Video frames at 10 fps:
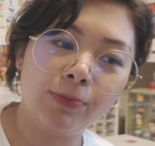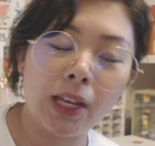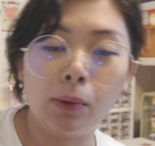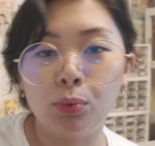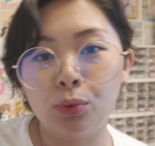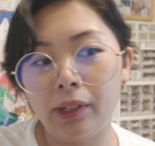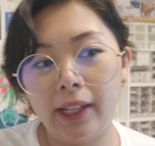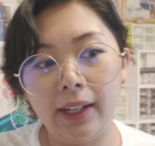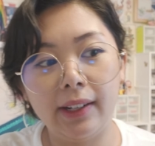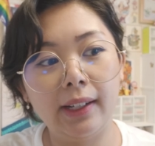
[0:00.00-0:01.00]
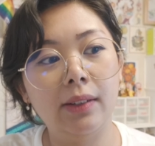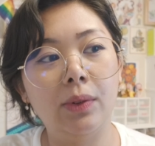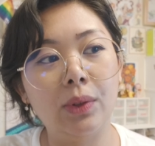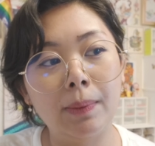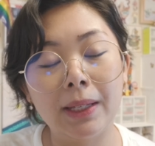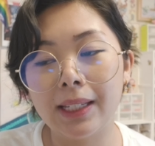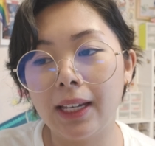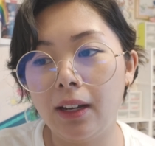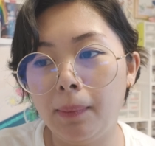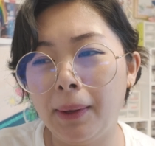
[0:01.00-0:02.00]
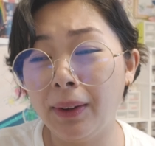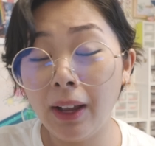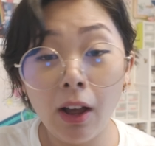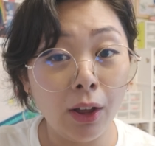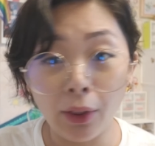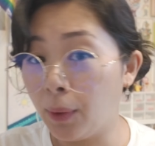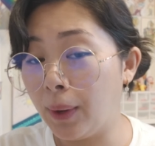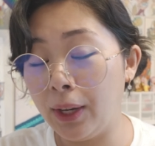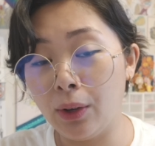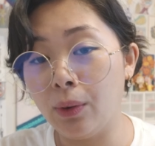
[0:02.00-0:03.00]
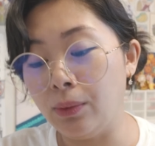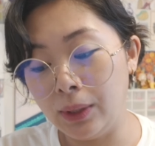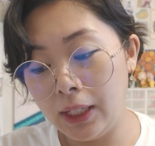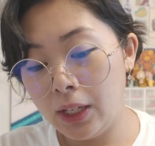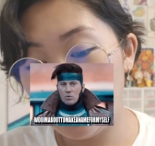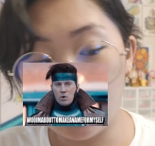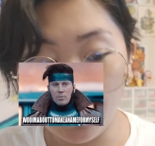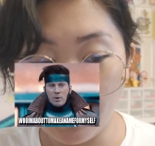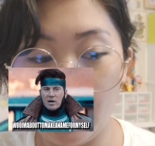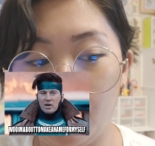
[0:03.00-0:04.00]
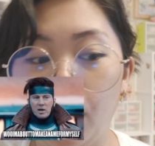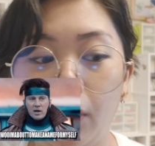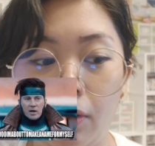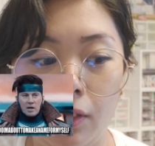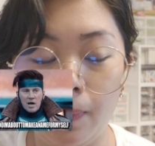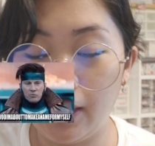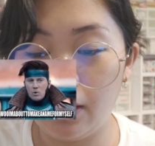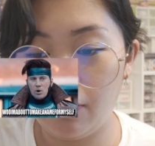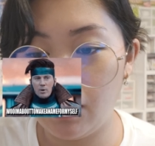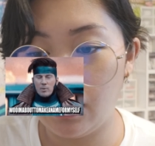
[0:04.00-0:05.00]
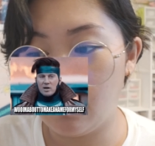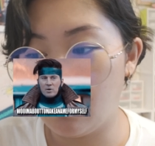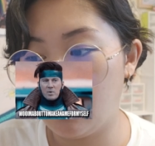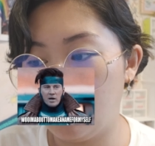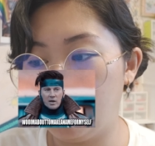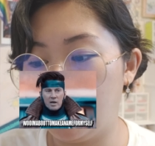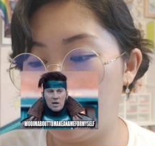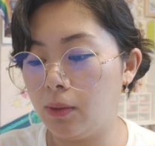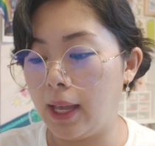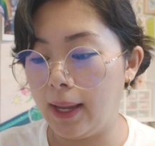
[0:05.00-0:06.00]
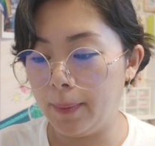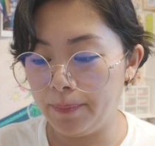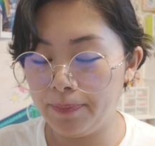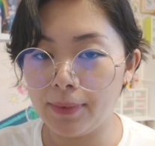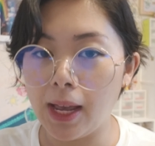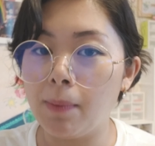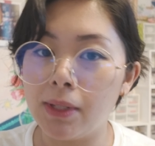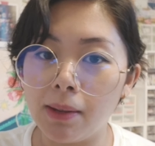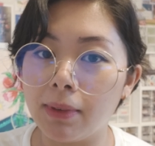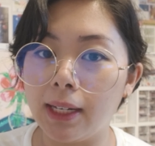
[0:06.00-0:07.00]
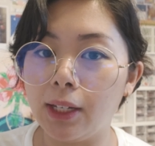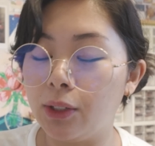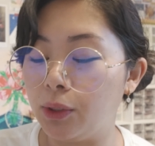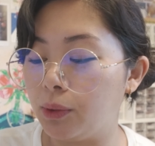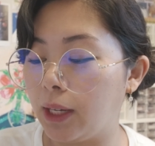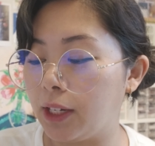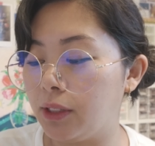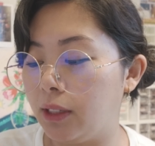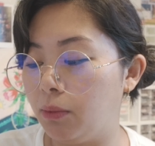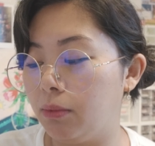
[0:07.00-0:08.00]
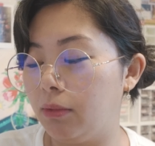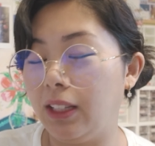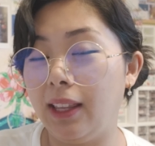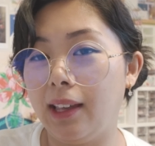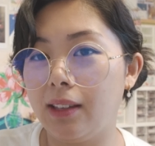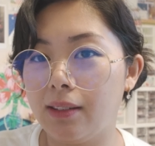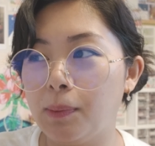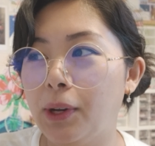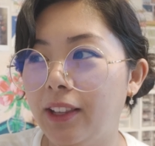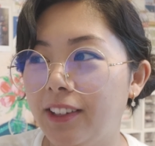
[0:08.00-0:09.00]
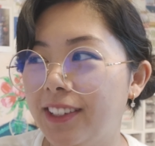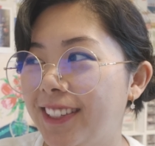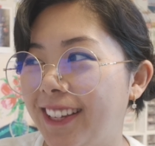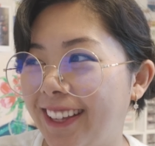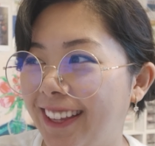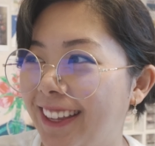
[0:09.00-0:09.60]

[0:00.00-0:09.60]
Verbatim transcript: Deadpool later, which I'm excited about. Although I know so many spoilers because of TikTok, but it's okay. I'm somebody who actually really likes spoilers.